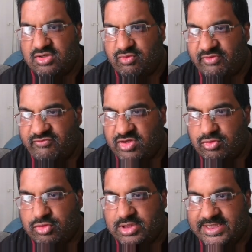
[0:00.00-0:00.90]
with
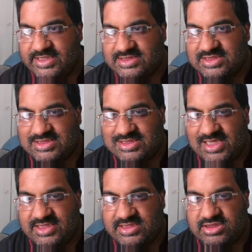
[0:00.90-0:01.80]
New Orleans
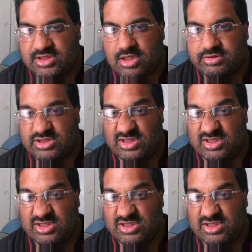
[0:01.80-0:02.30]
slated to host